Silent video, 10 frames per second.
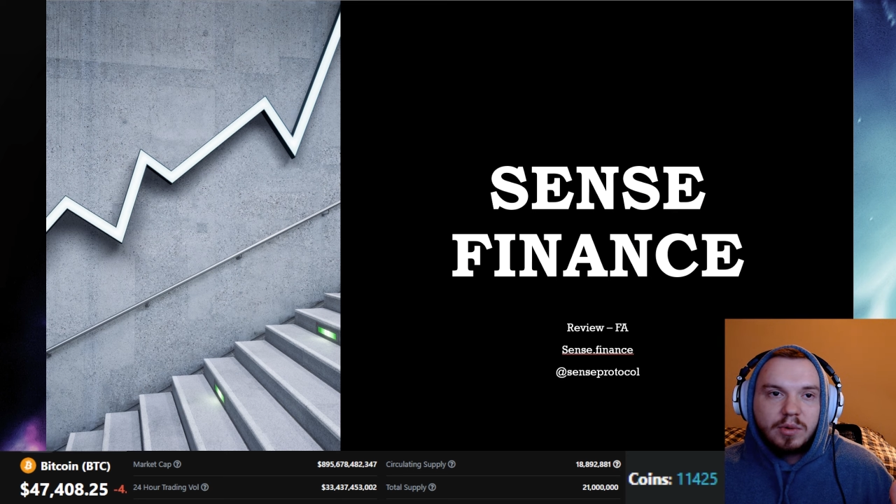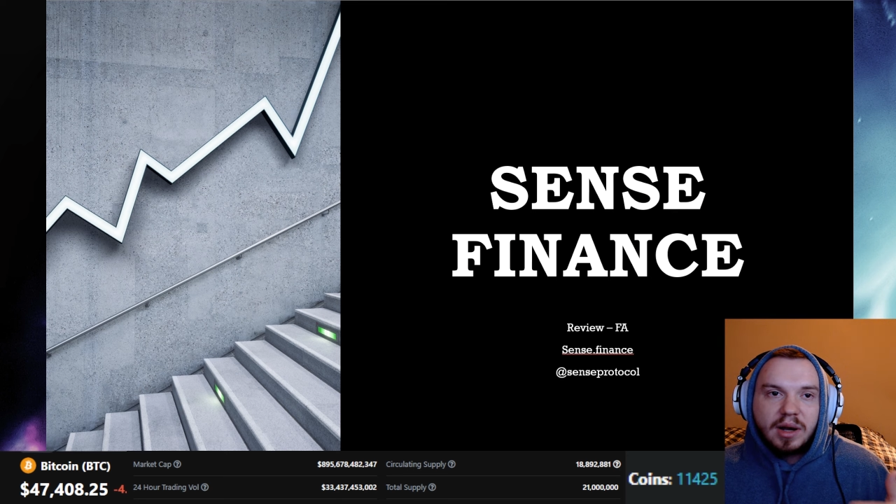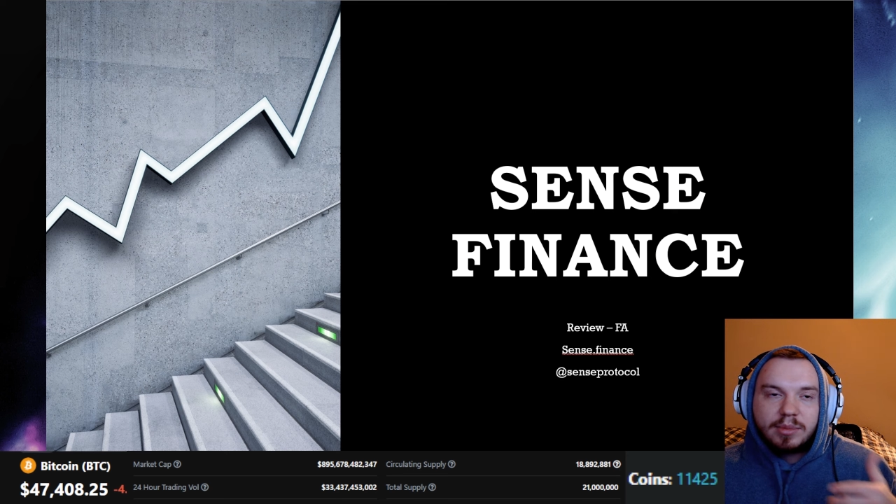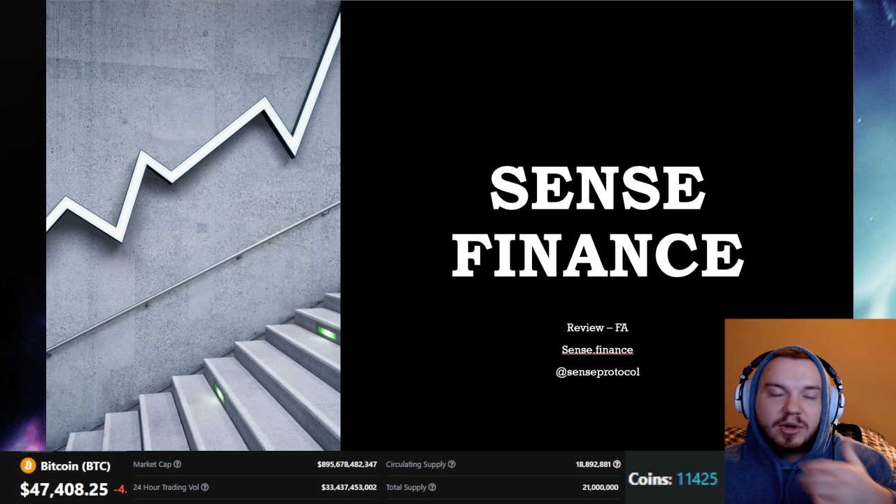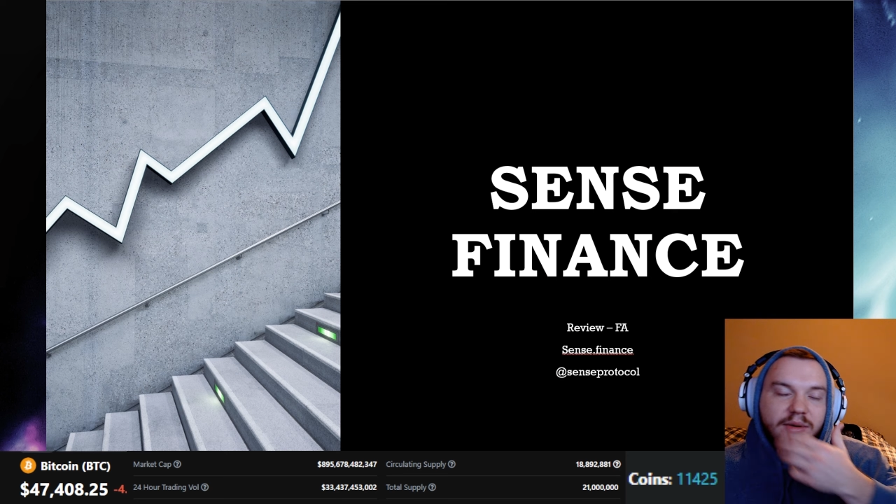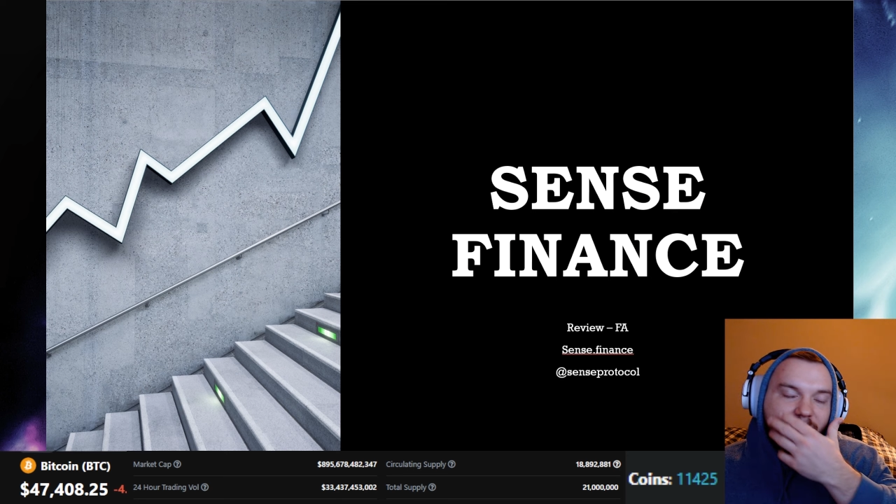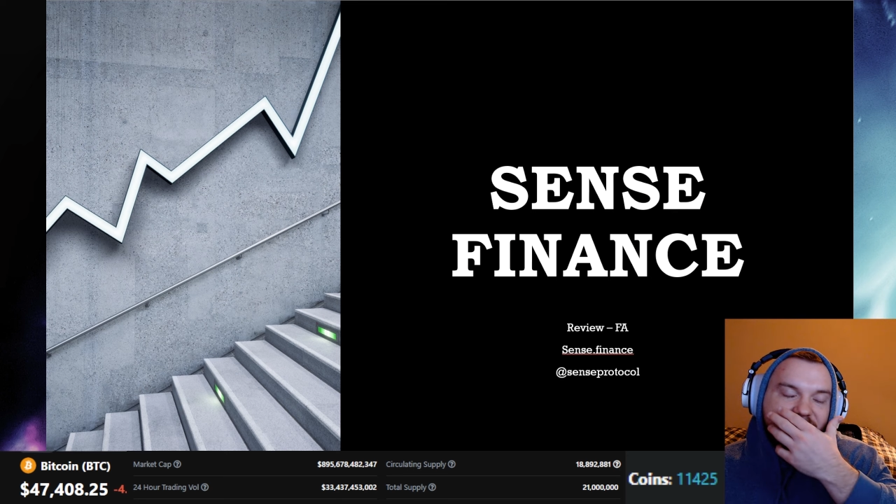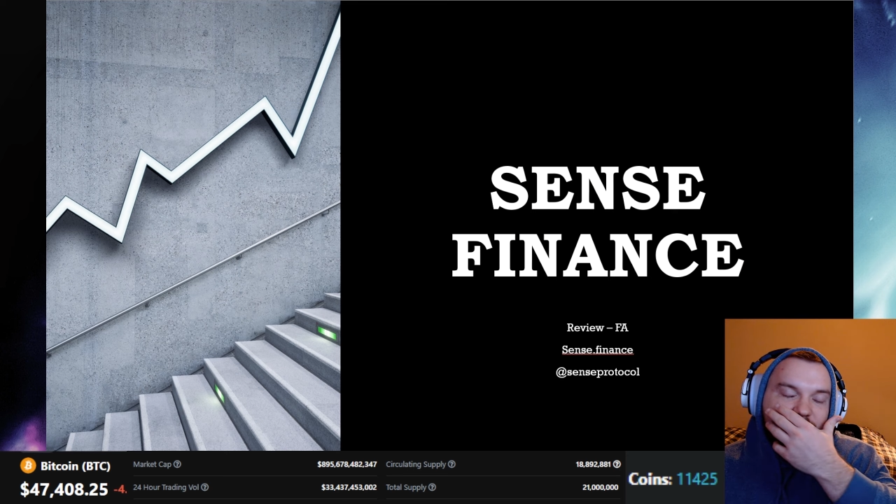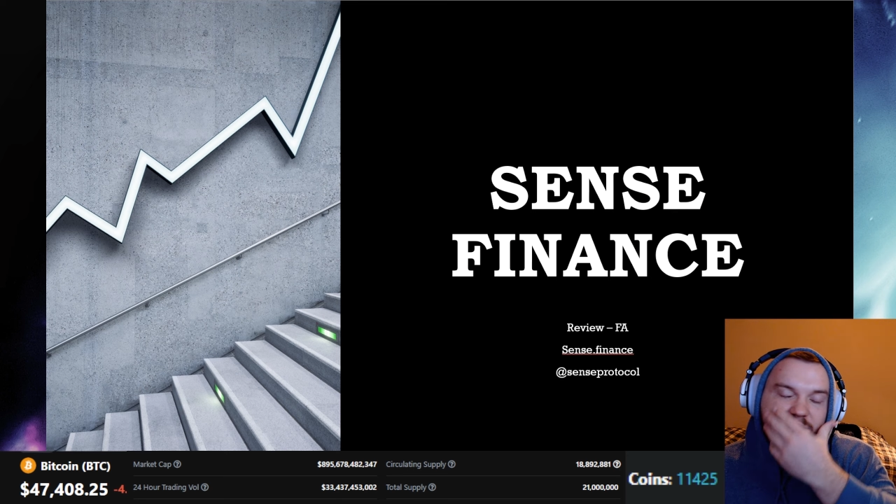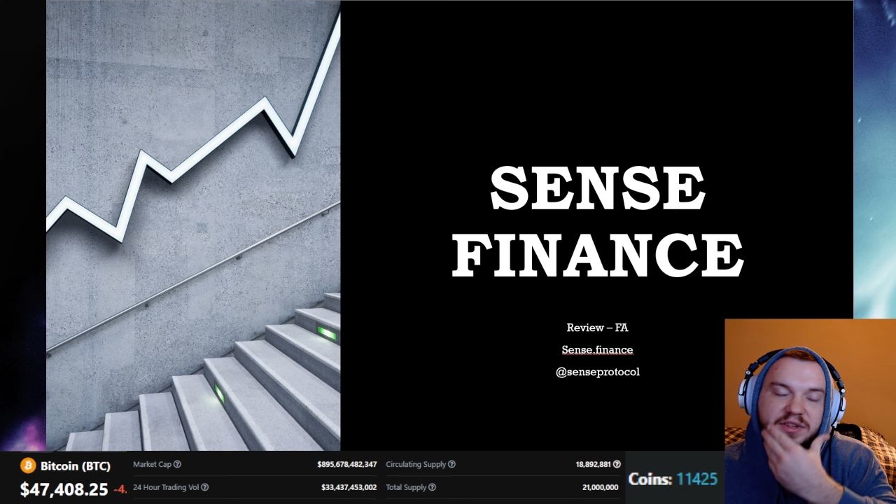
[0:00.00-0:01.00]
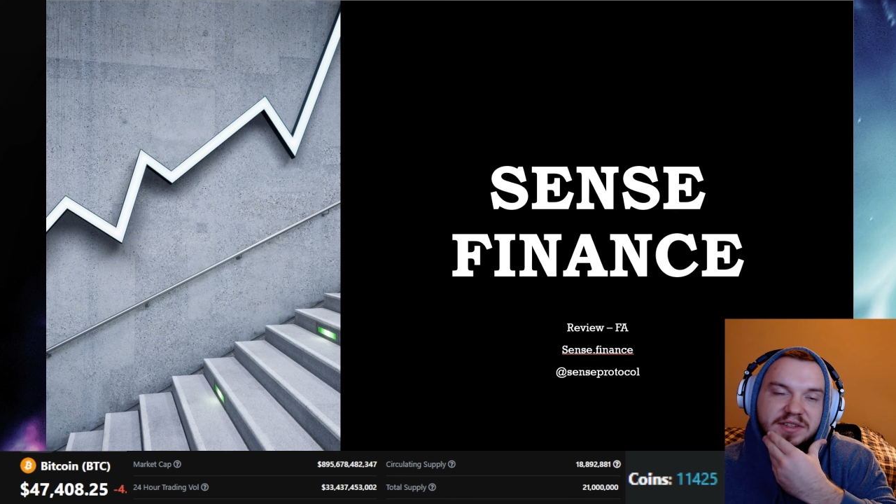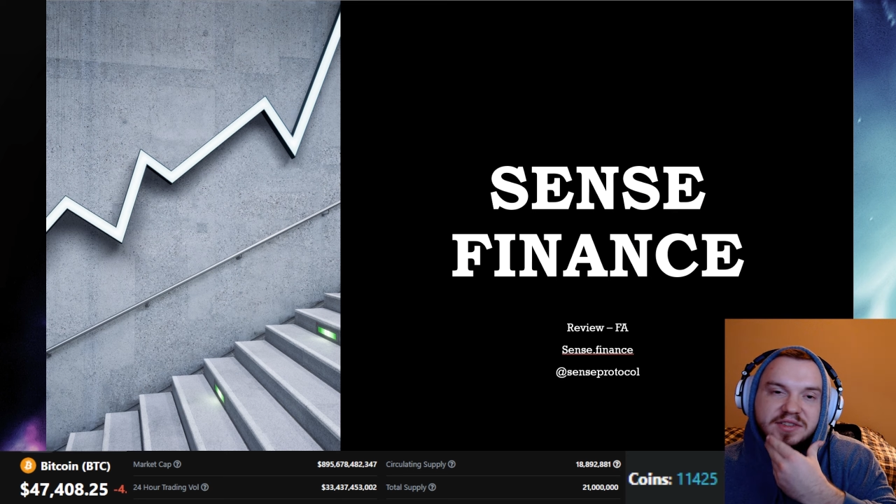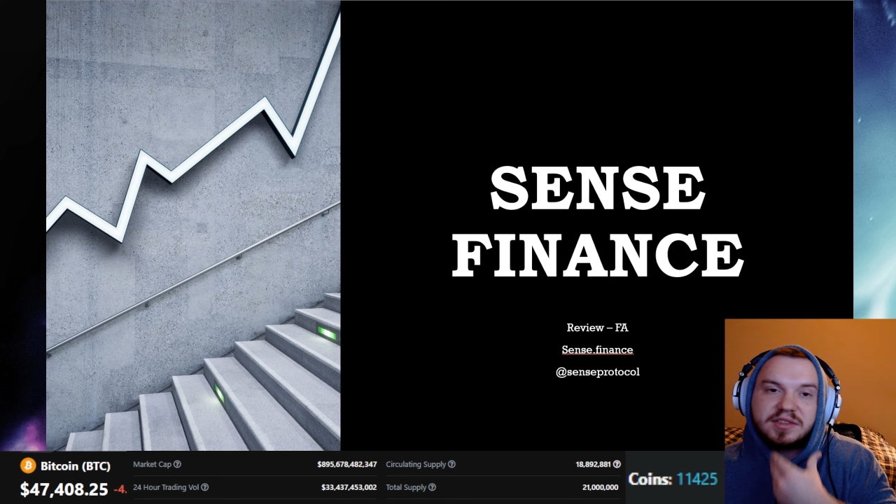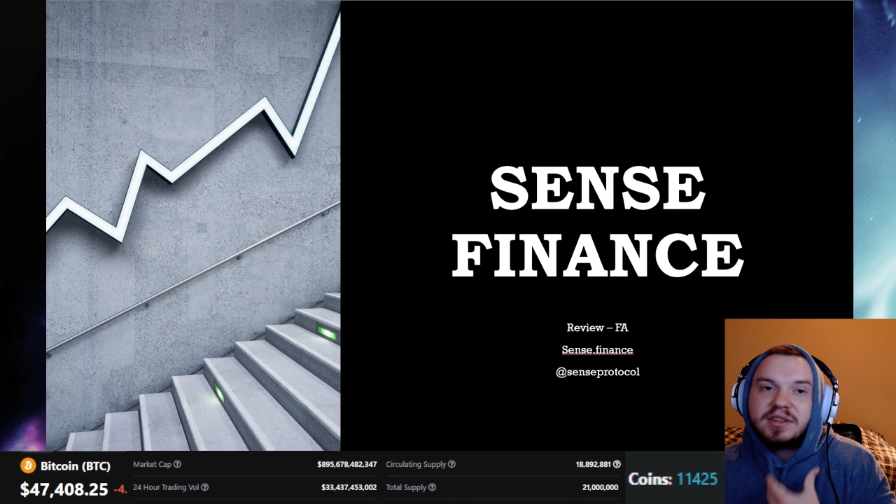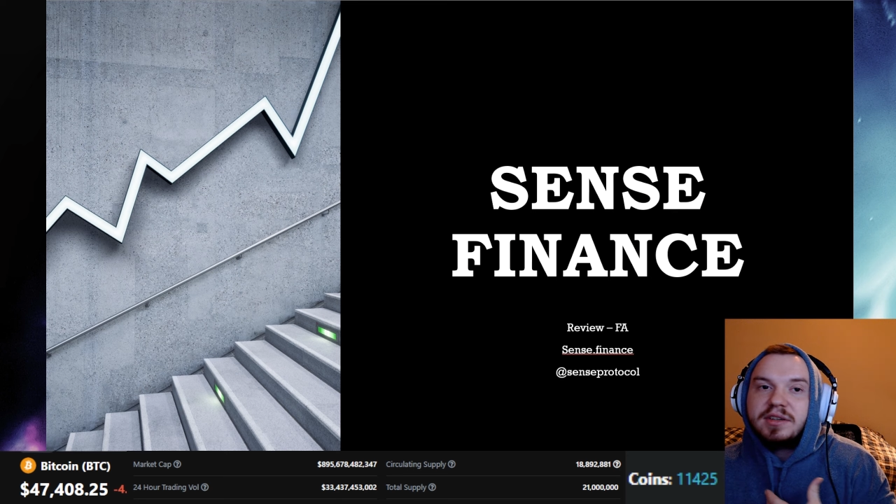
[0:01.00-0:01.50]
I'm gonna mess with it,
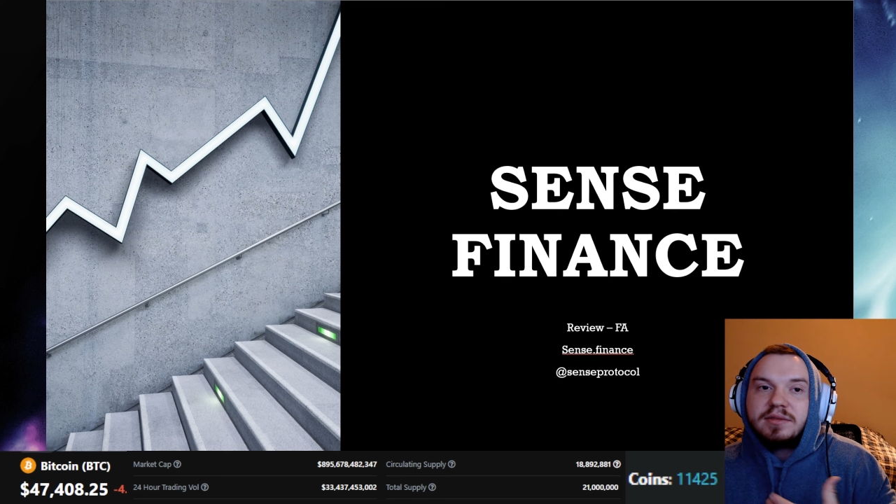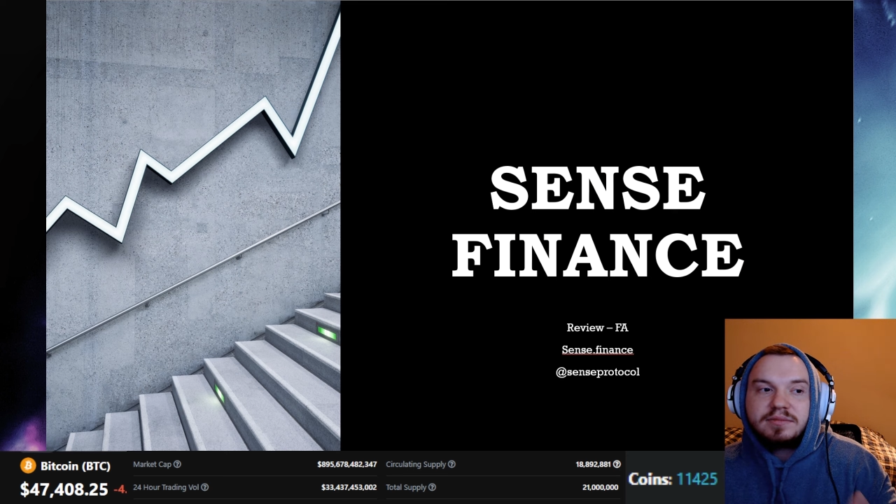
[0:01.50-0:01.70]
see,